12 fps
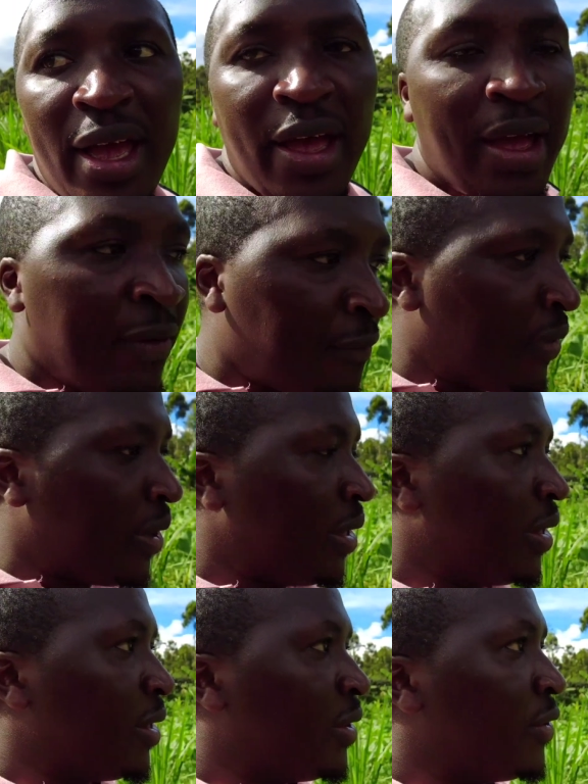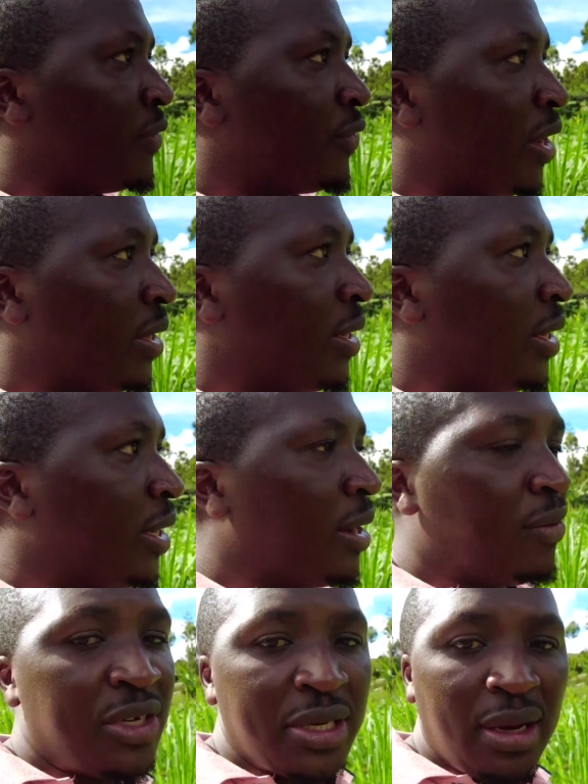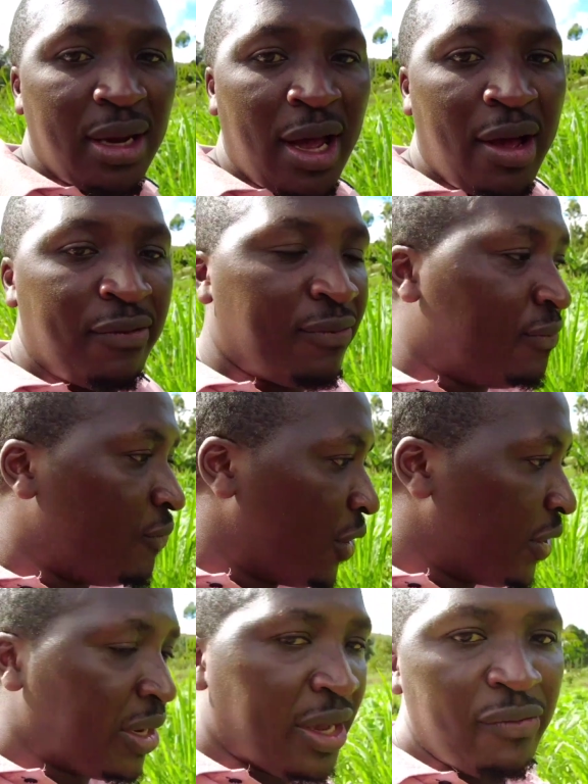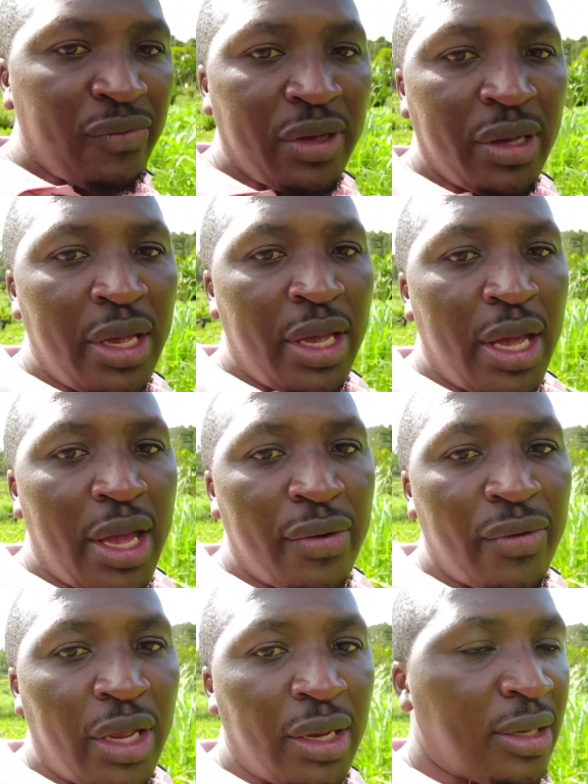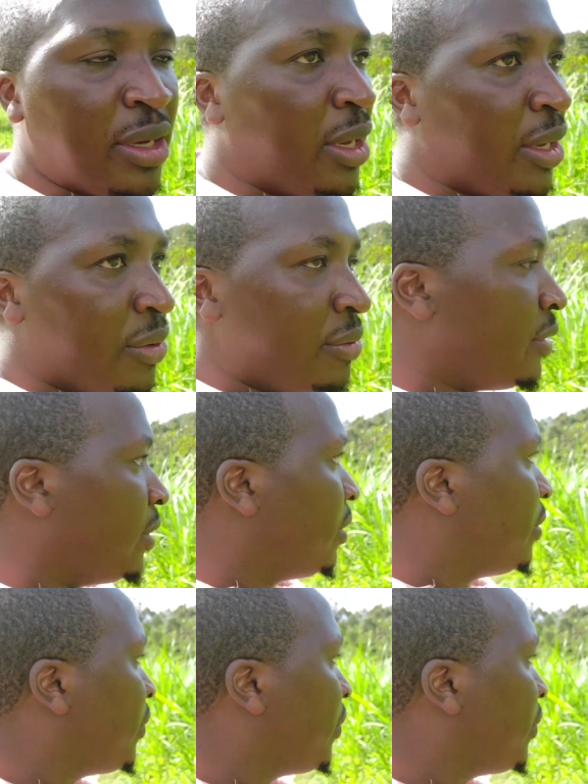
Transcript: heavy rain here. We shall have very heavy uh, rain, uh, uh,